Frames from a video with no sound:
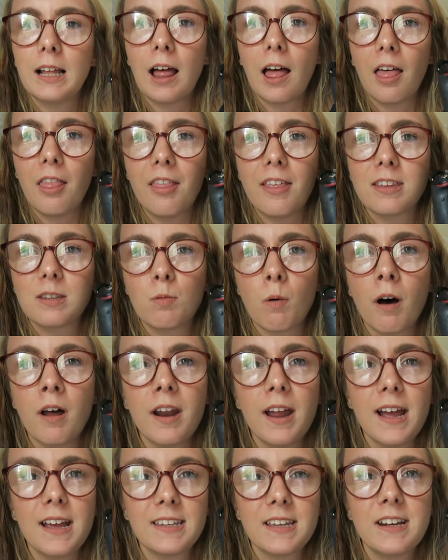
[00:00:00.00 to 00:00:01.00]
this one.
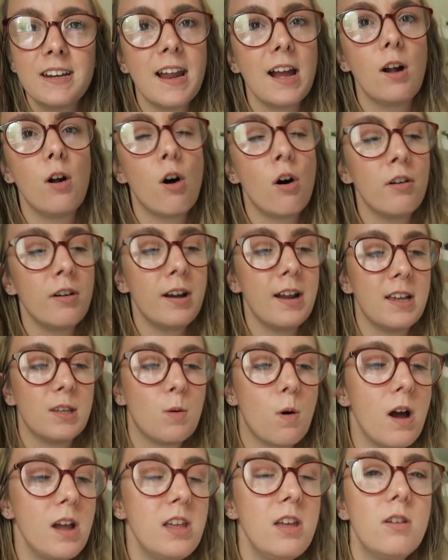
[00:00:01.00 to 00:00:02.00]
It is a Nikon. It's
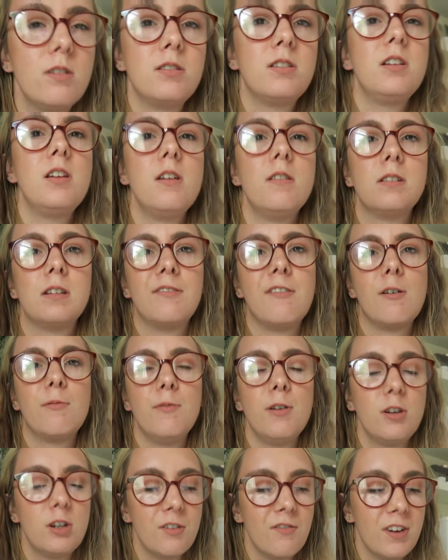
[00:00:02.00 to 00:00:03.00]
what I used to use to film
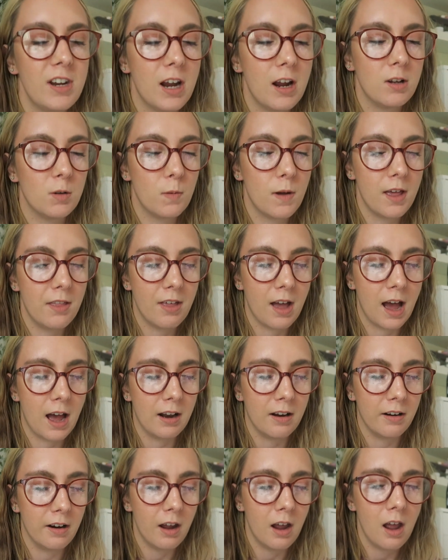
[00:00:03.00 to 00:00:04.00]
YouTube videos with,
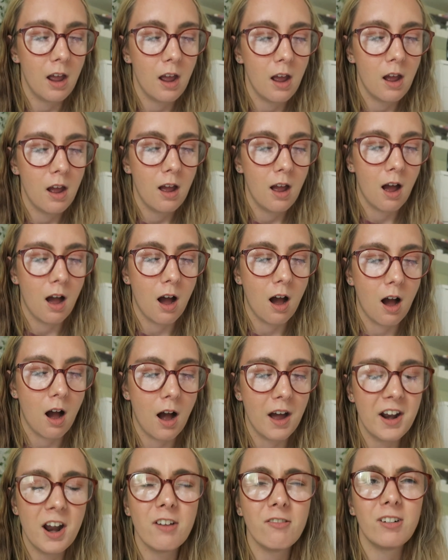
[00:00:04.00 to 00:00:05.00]
and
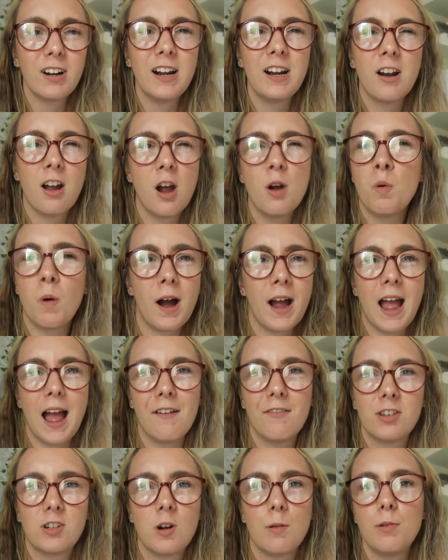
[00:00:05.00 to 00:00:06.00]
I don't really know why I
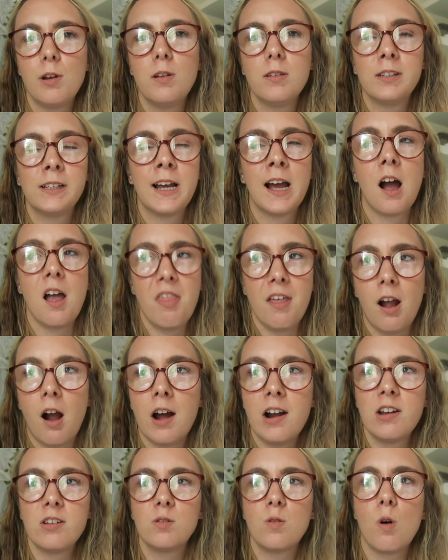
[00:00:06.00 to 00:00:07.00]
ever stopped using it. I think I
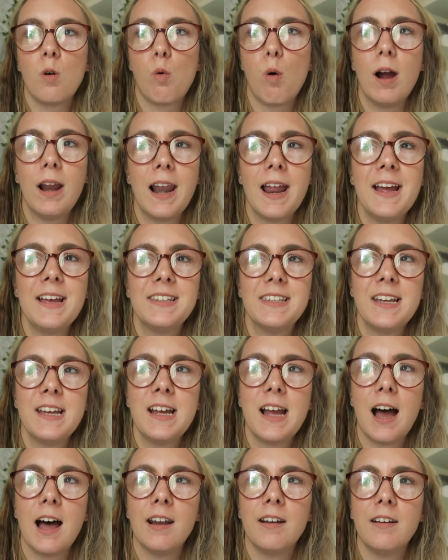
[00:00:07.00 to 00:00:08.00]
just got quite
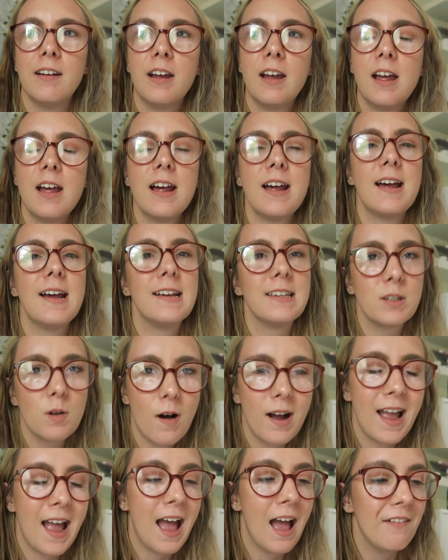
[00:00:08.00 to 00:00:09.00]
lazy, and it's
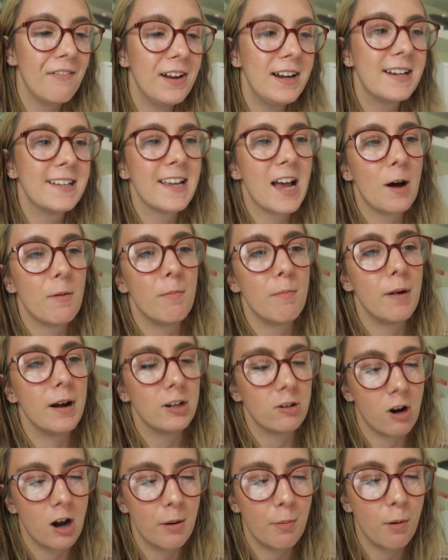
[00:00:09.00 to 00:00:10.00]
quite heavy to set up on my
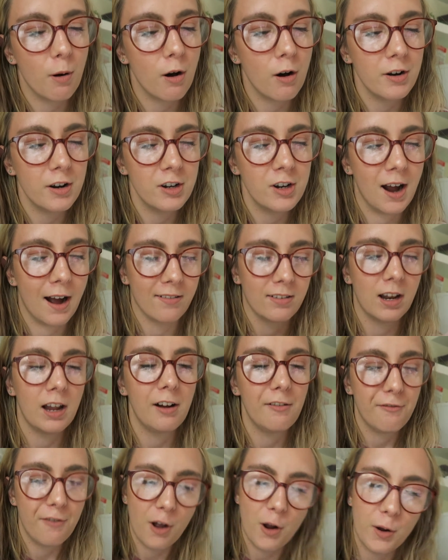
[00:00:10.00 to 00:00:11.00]
tripod, and you have to like
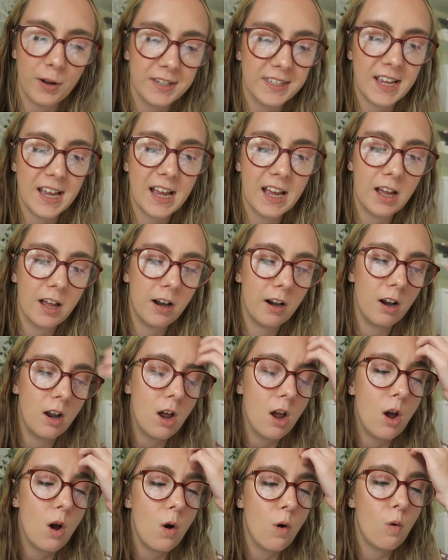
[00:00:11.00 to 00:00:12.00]
focus it and
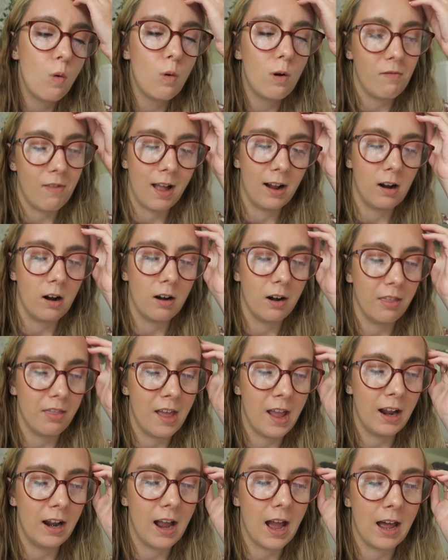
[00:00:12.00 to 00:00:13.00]
all of that kind of
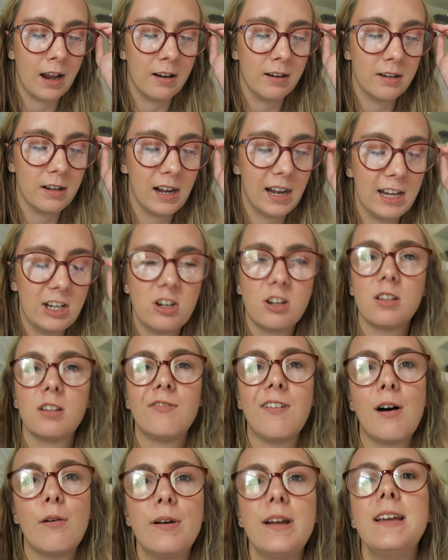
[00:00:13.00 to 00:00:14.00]
thing, and it just
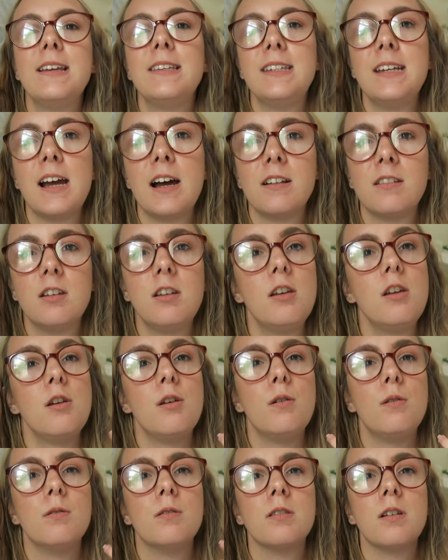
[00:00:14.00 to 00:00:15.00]
felt easier to
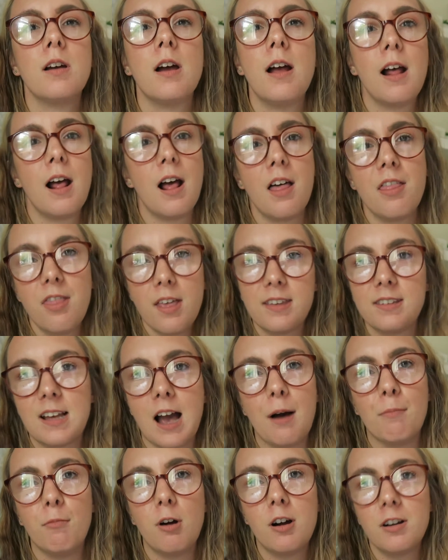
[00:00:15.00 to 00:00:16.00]
use this
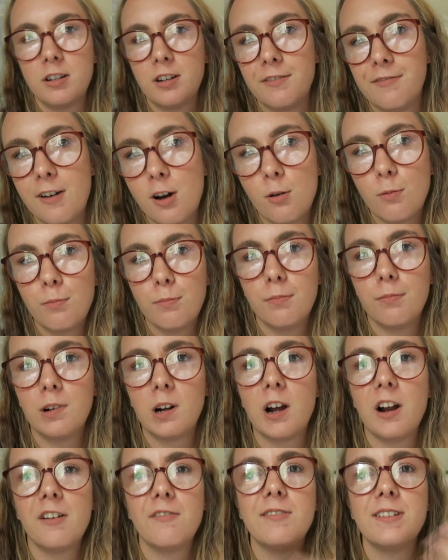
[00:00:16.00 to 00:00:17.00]
camera to film
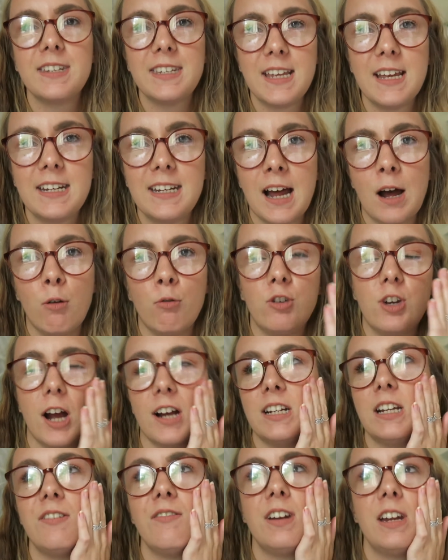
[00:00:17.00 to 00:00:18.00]
kind of sit down
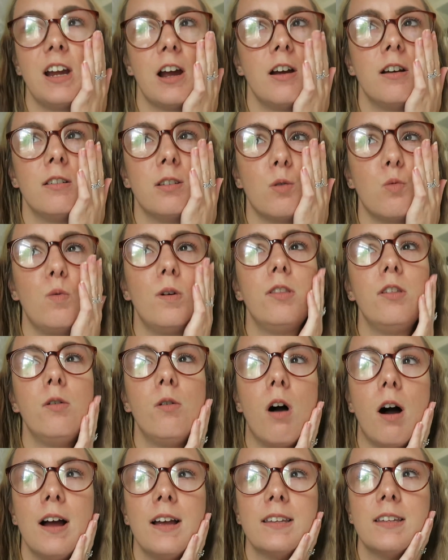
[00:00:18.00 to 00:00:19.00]
chatty videos with you
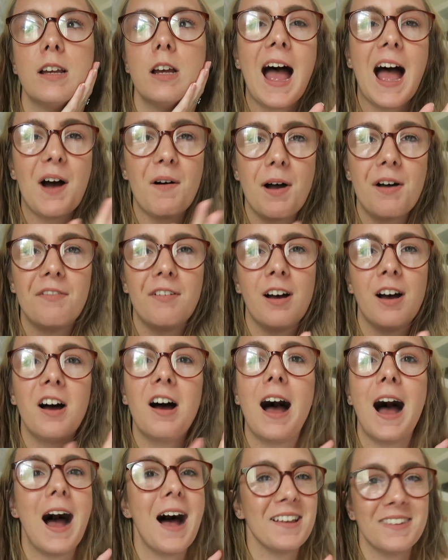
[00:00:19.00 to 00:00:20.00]
guys. However,
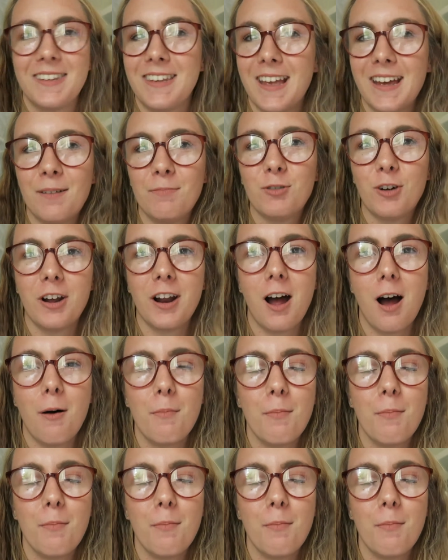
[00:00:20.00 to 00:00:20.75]
as I said, I'm trying to up